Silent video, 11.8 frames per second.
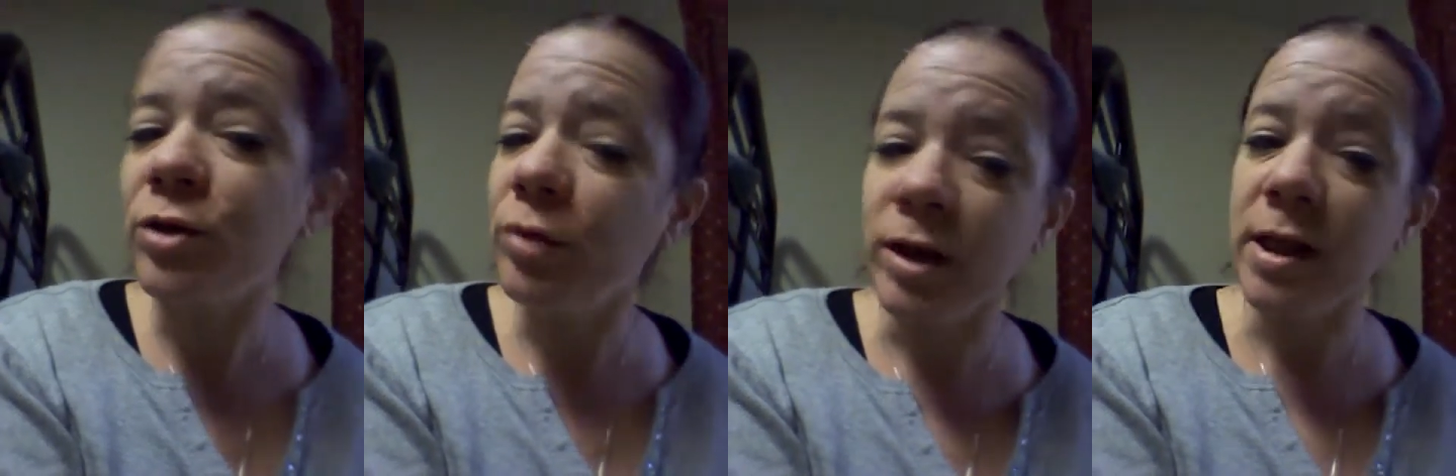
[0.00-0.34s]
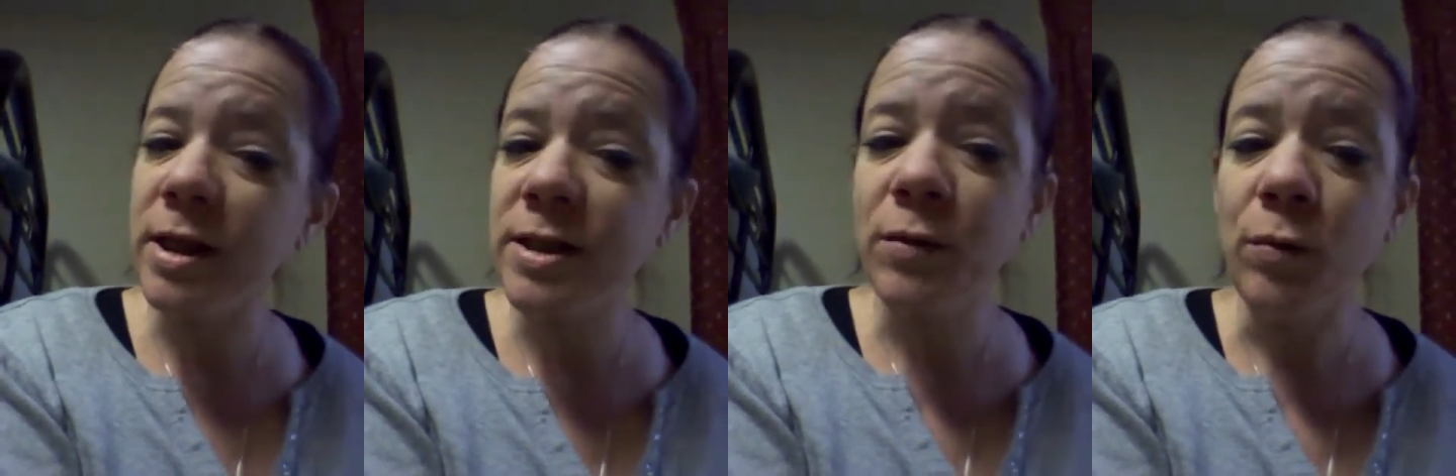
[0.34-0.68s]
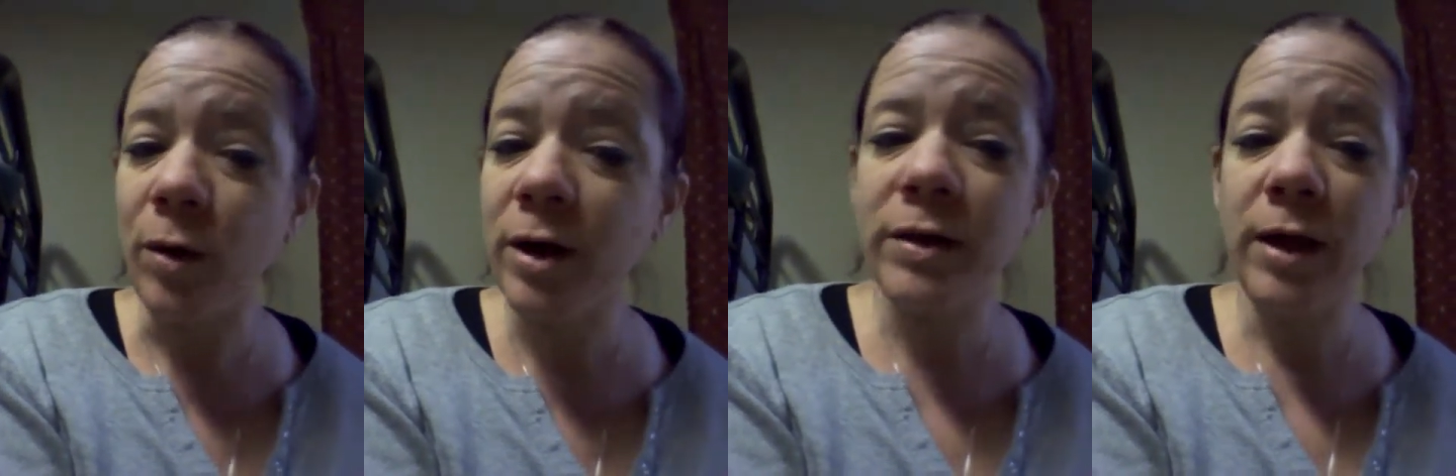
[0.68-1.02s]
really doesn't
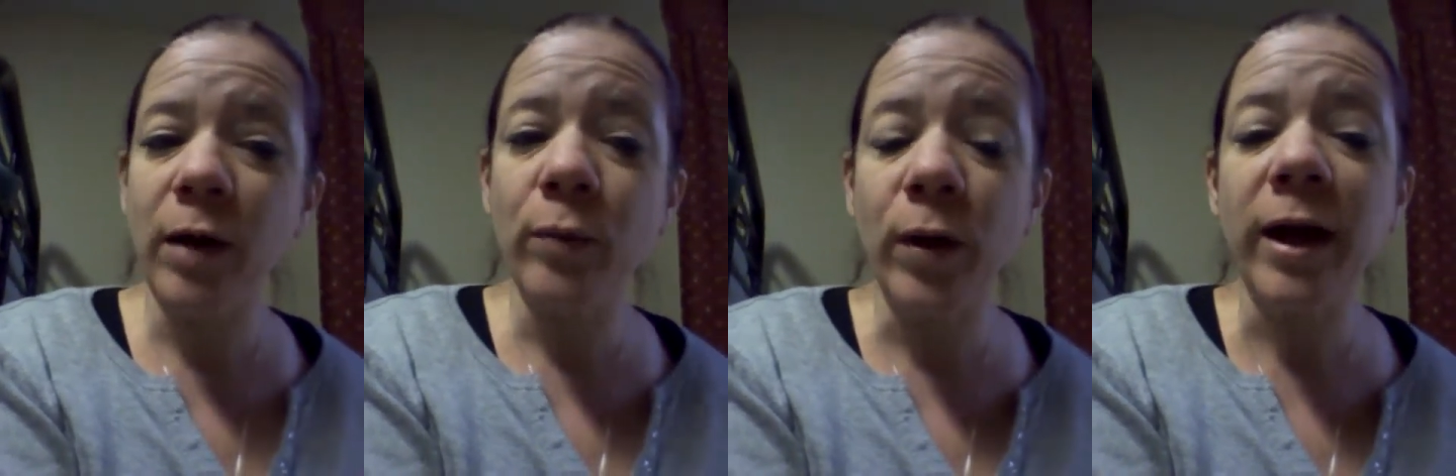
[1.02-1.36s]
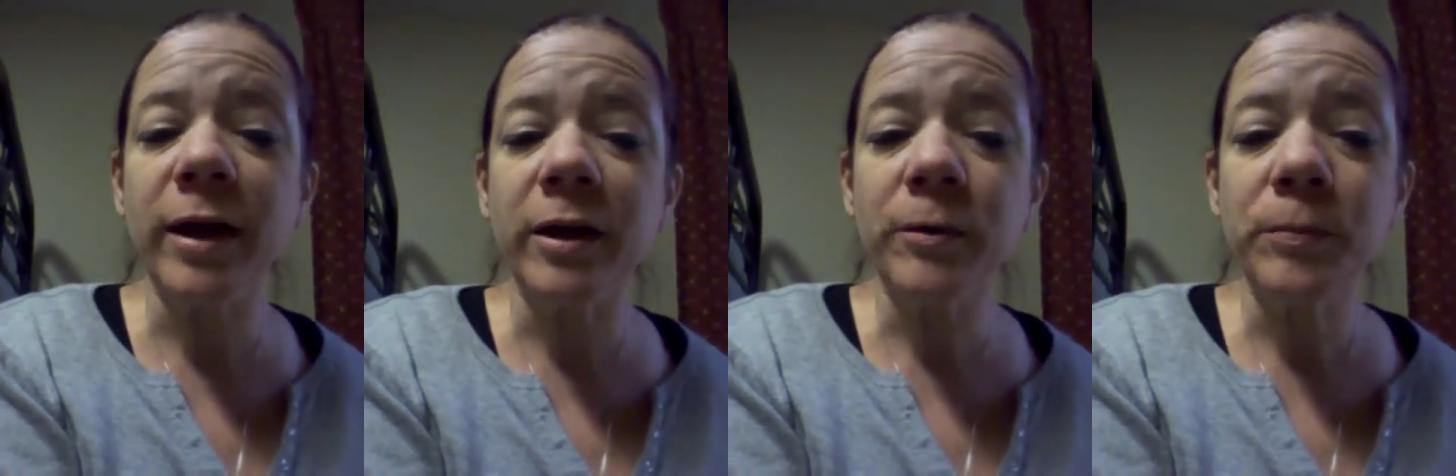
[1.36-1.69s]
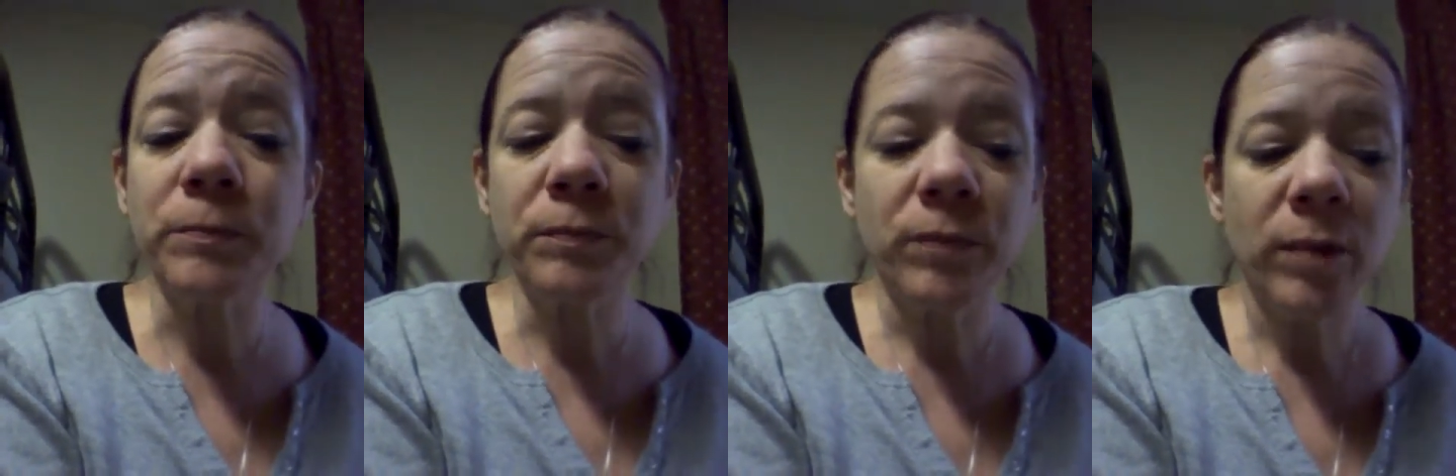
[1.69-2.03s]
work that way.
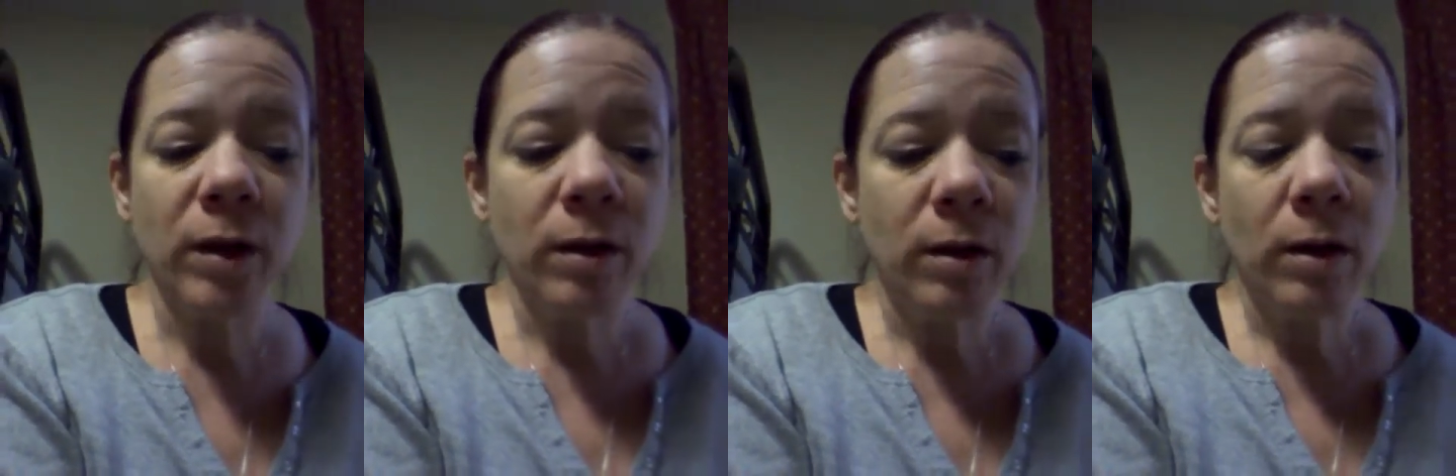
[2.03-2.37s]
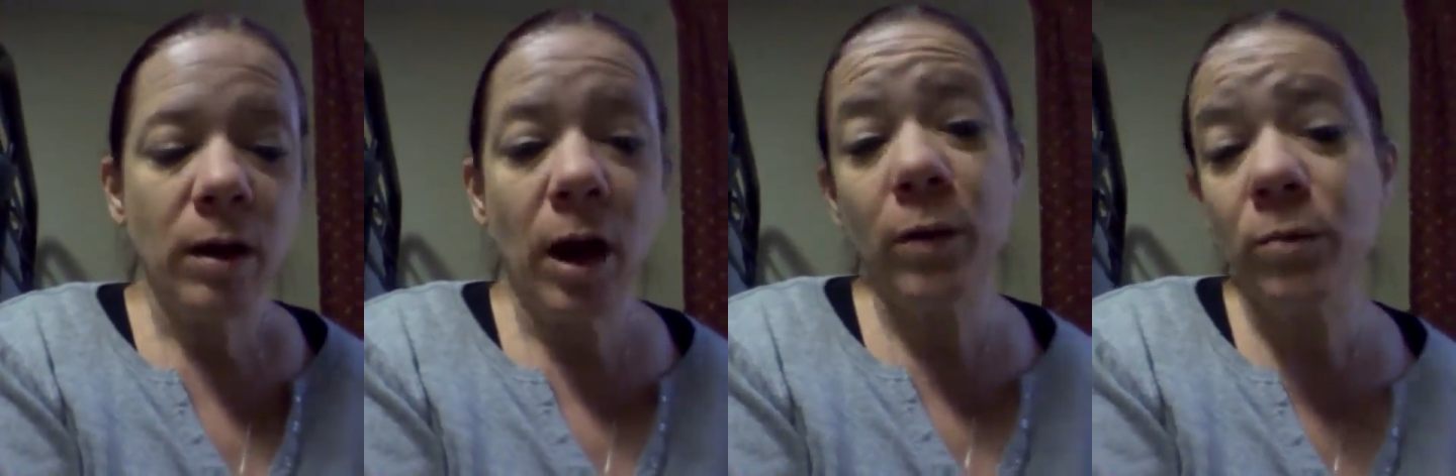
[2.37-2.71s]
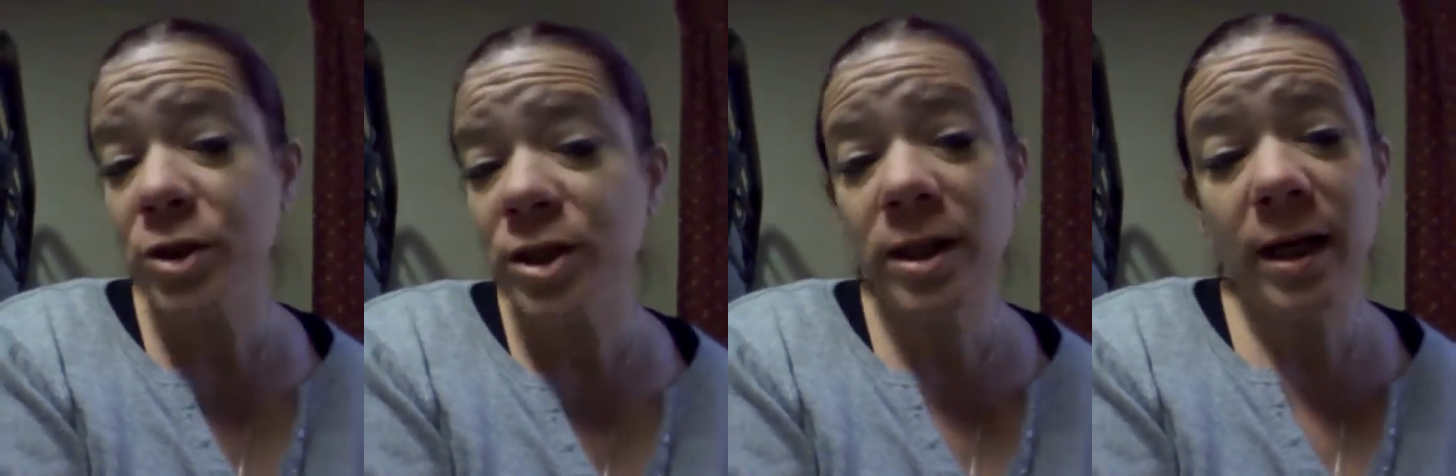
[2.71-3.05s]
I
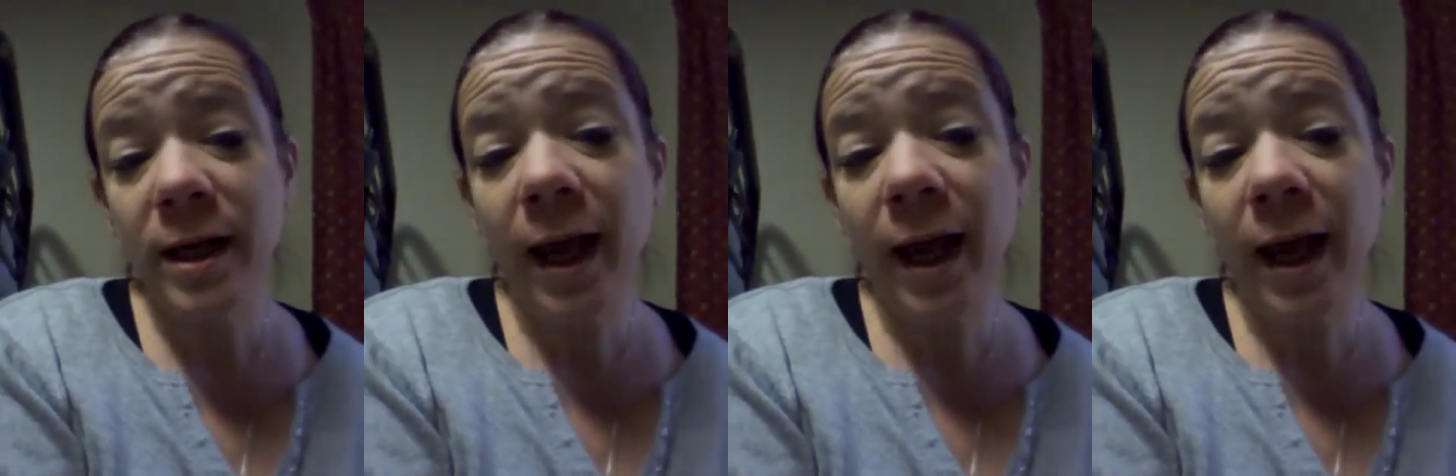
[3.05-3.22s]
wish that it